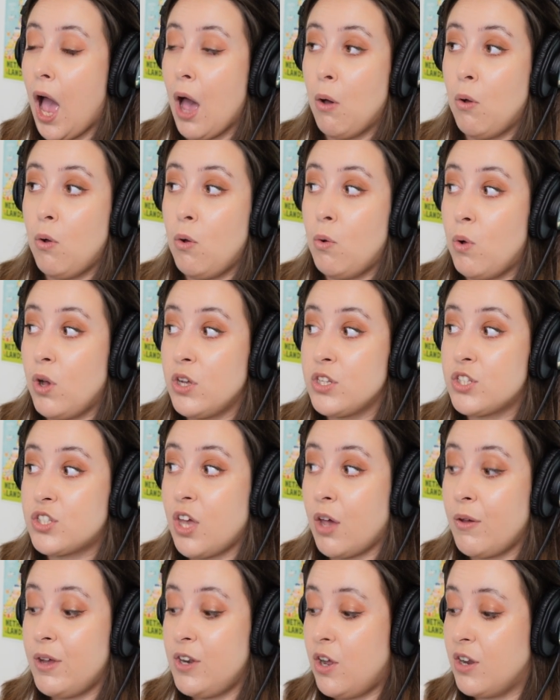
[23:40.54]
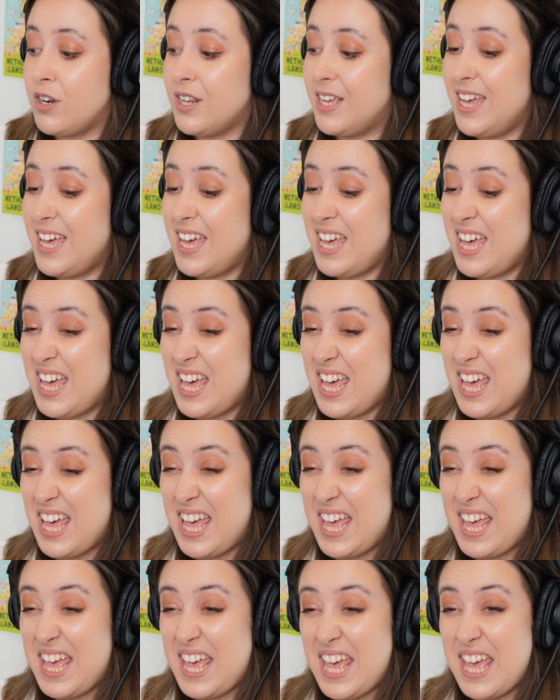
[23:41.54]
What is going on? Yeah,
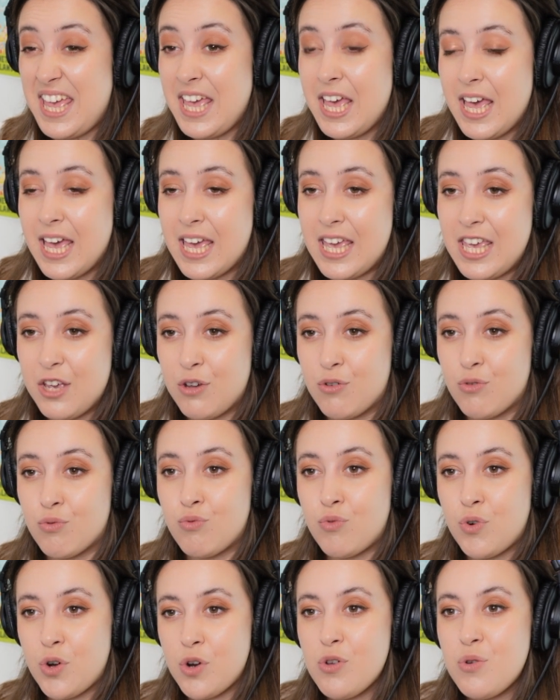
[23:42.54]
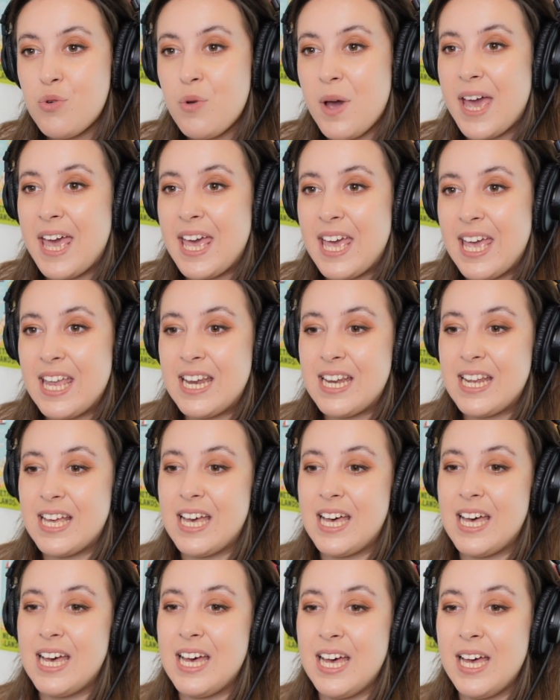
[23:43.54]
he grew in
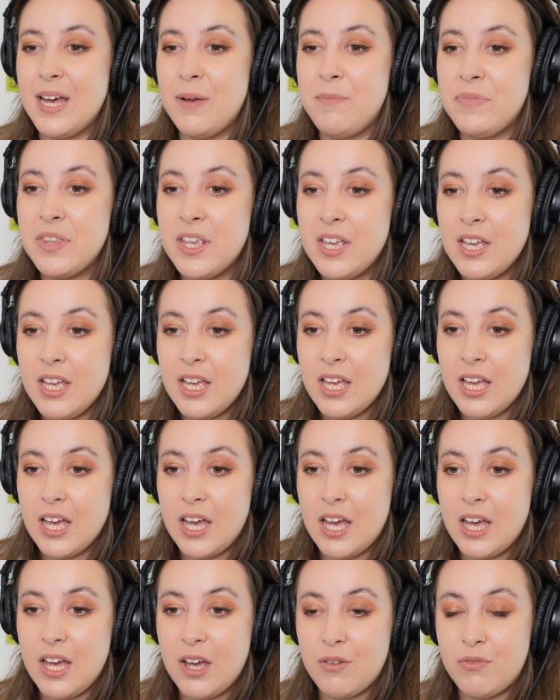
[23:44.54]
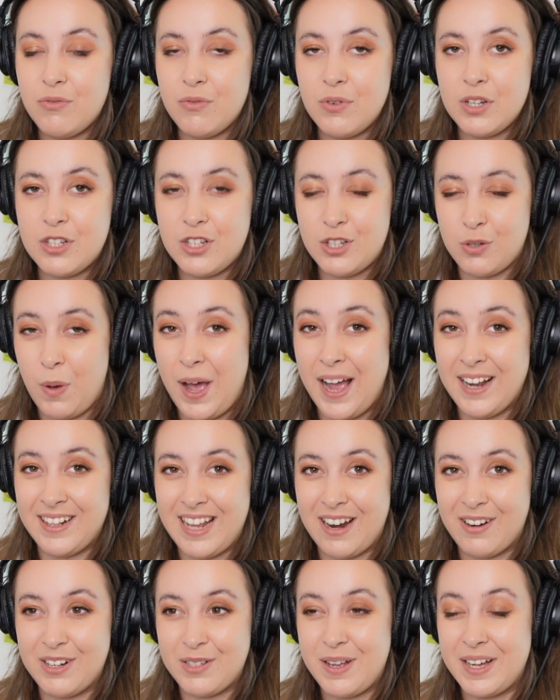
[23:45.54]
a twang
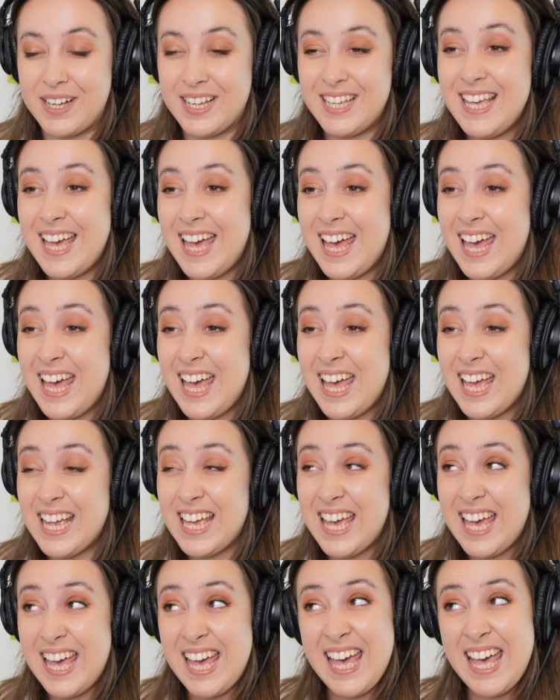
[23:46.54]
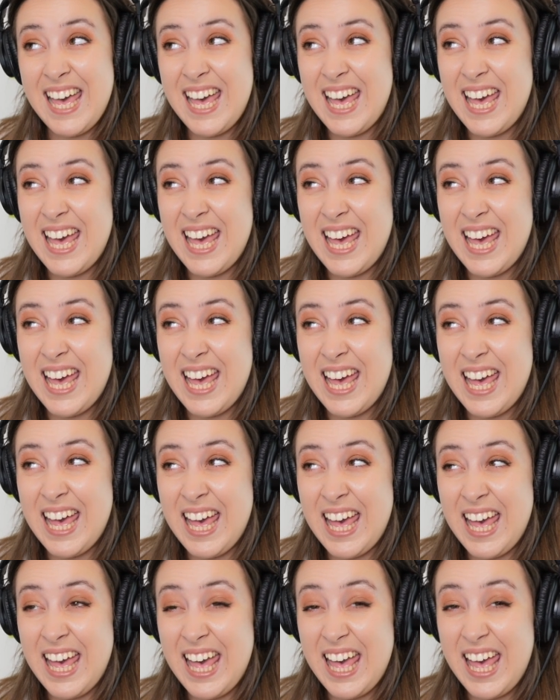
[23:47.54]
there as well. Yeah,
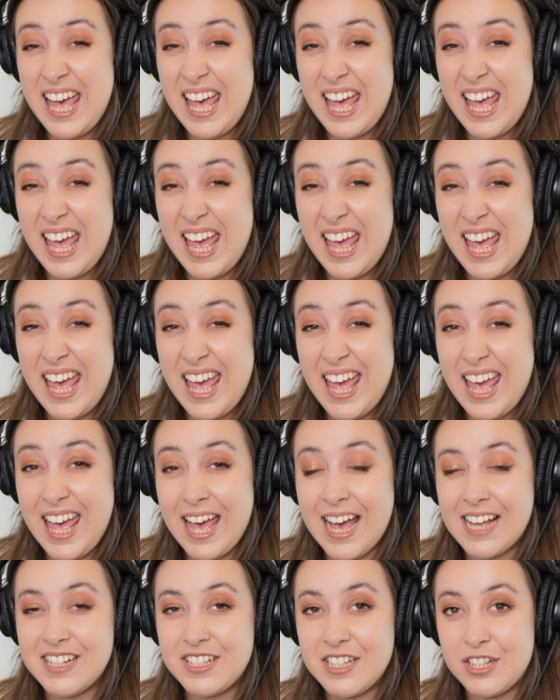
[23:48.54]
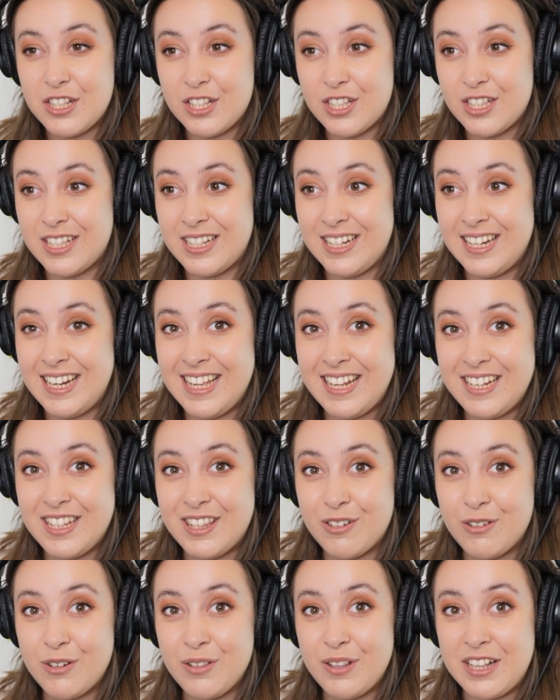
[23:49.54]
as he slid
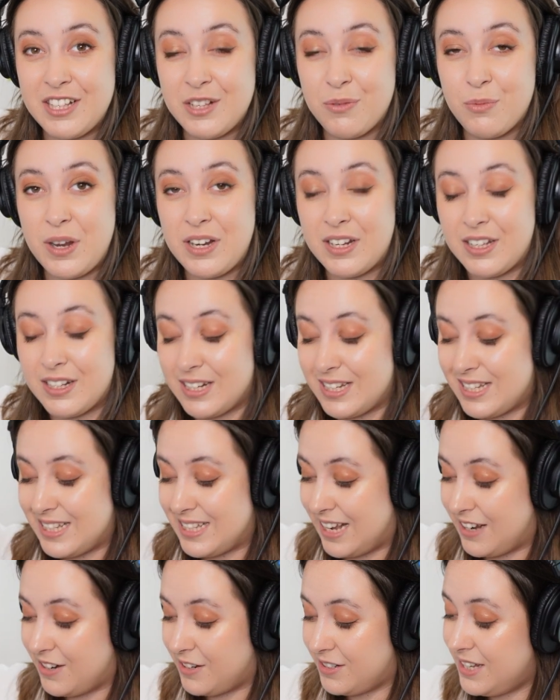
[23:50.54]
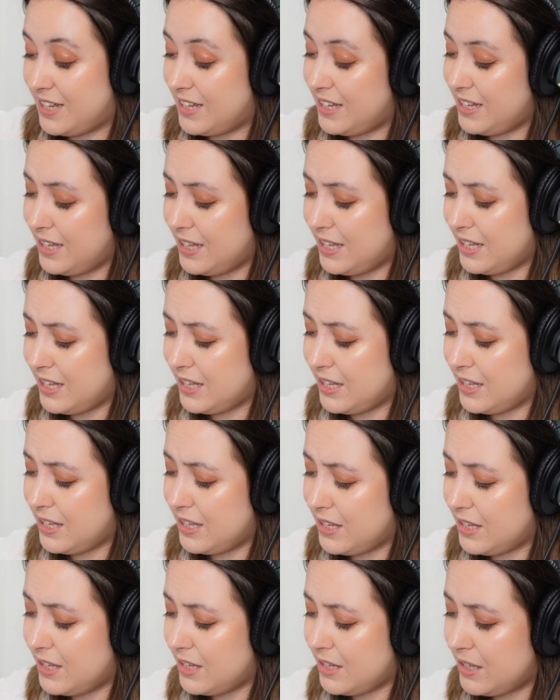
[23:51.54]
through, as he went glissando
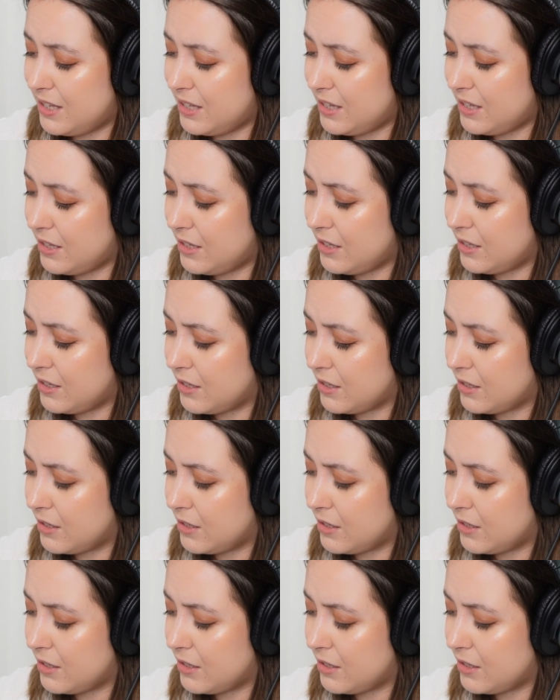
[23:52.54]
down,